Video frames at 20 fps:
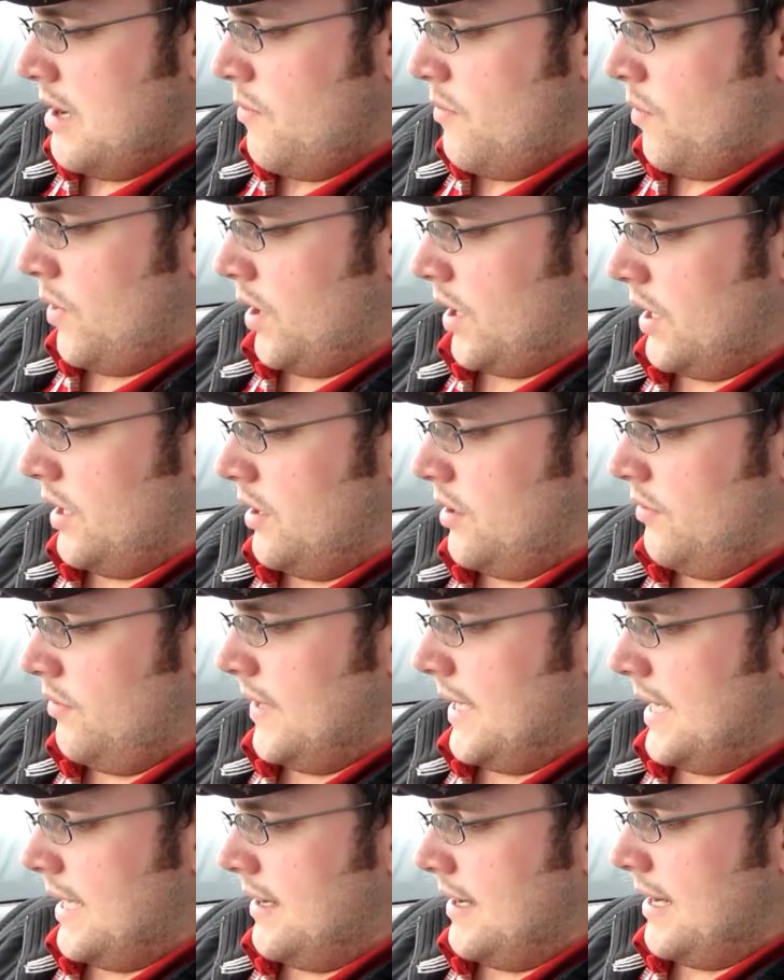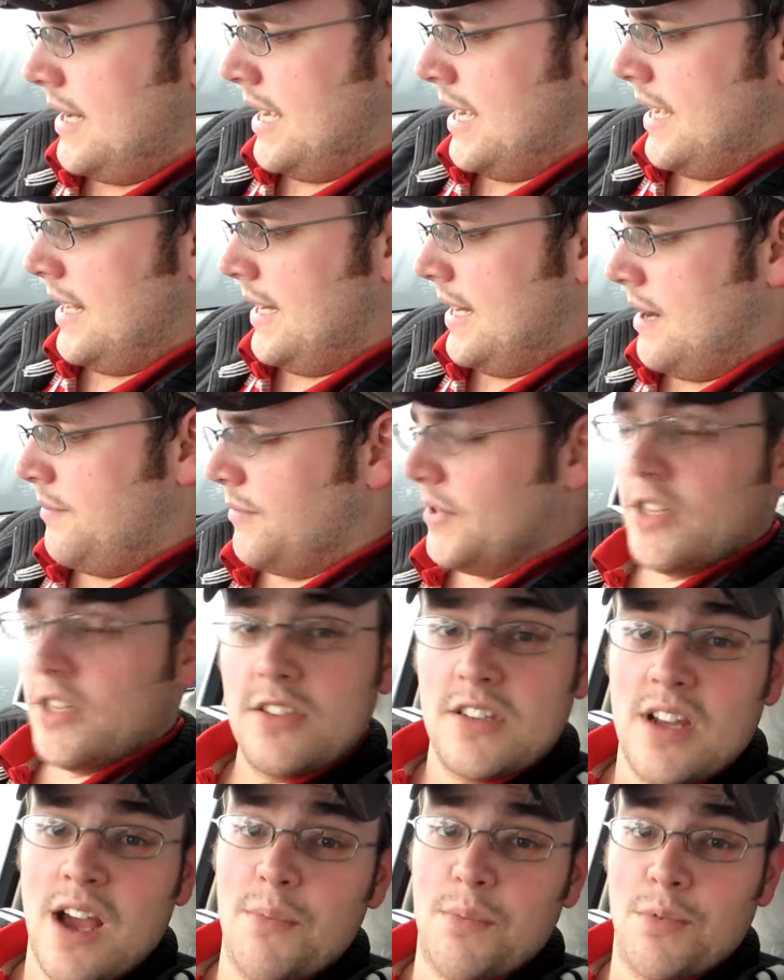we're going to do that, and I'm going to
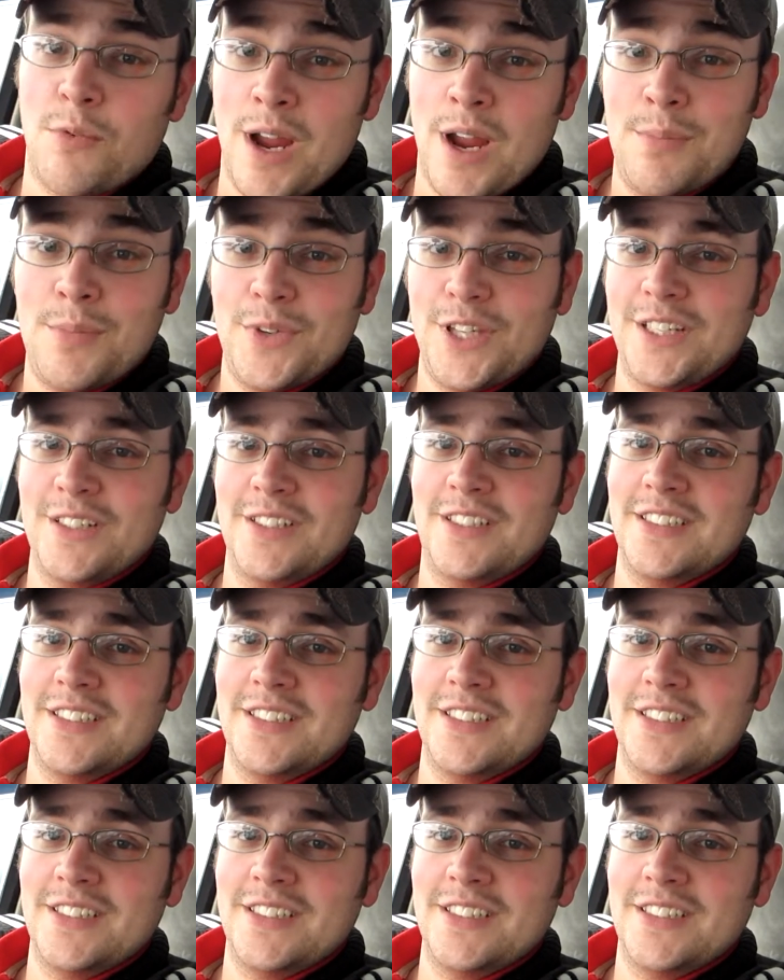stop rambling,